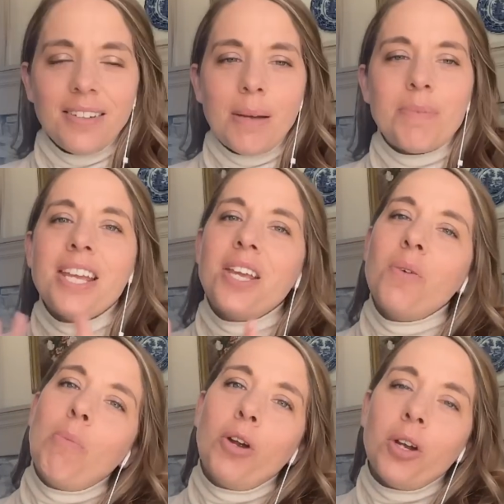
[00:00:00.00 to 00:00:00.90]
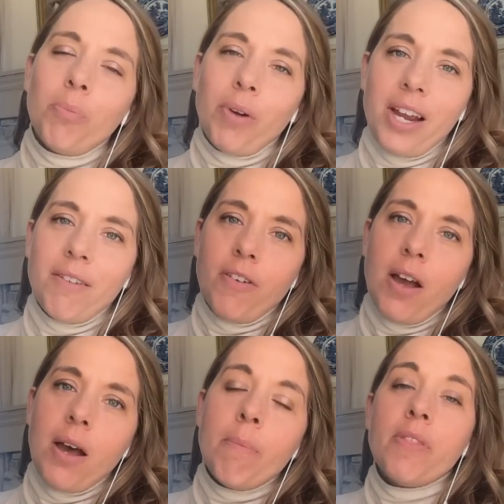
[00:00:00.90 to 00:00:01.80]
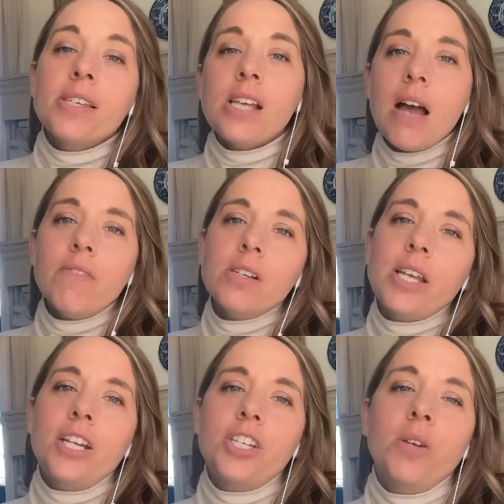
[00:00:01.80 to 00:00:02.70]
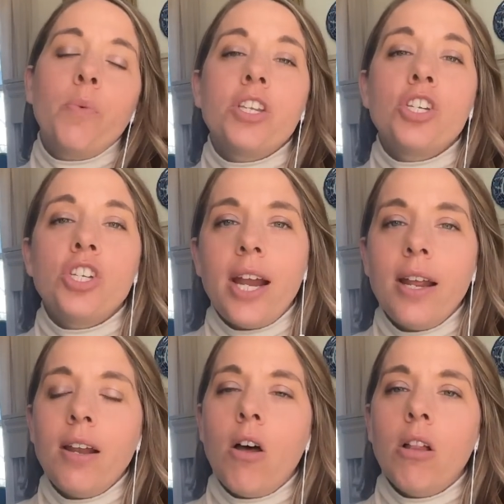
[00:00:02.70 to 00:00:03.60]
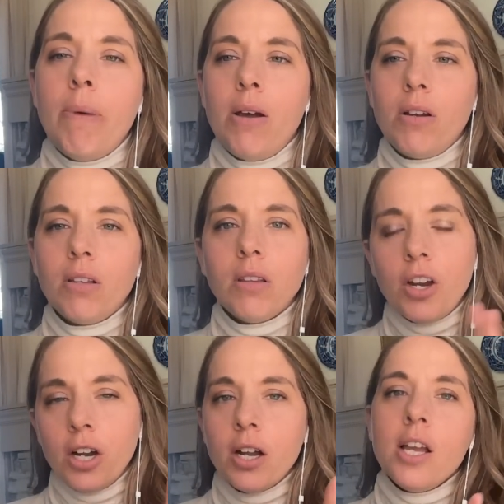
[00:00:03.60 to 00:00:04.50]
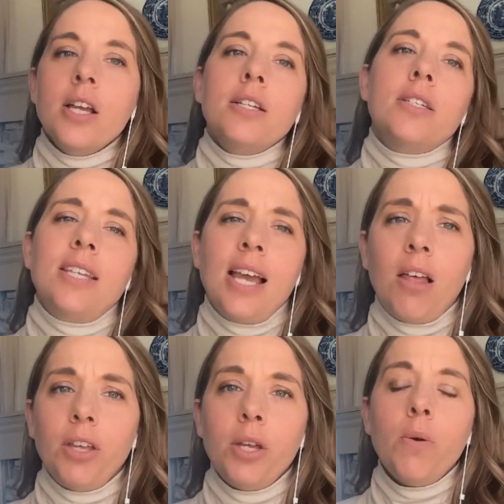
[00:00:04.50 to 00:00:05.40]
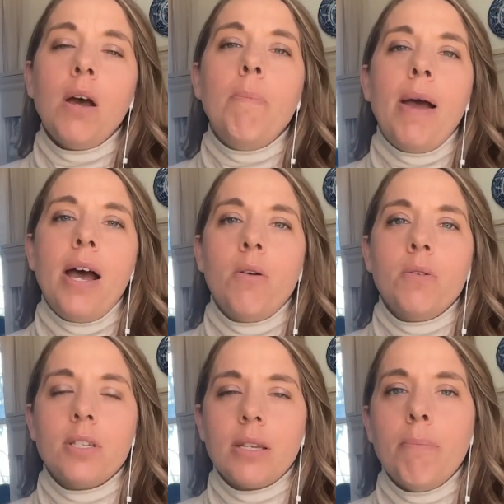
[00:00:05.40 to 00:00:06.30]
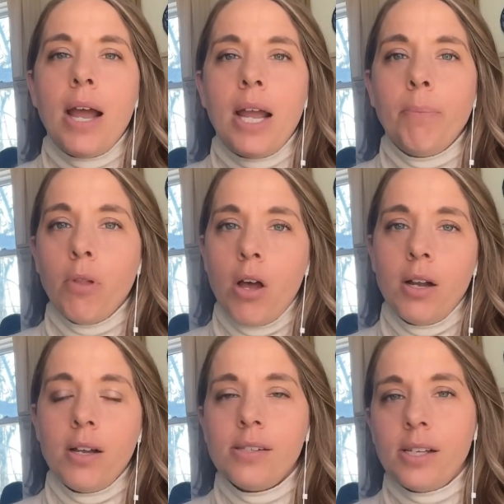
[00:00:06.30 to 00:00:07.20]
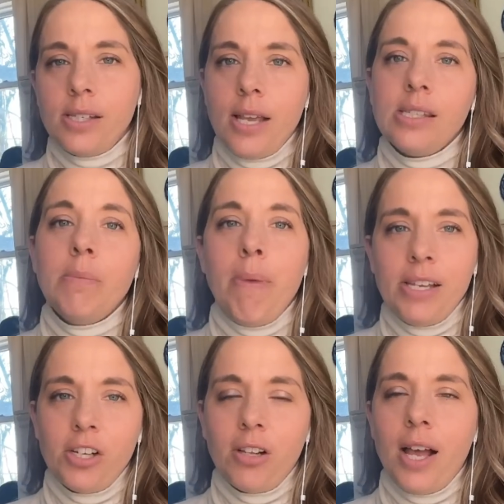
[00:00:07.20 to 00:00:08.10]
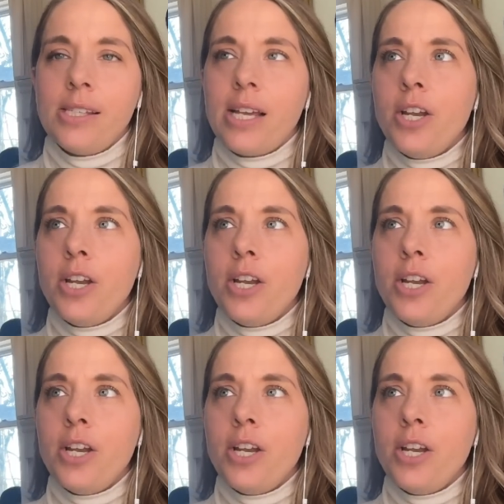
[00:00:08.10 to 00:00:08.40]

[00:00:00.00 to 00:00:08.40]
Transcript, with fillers: I'm taking one more break from this conversation with Shannon all about clutter to tell you about my blog success masterclass.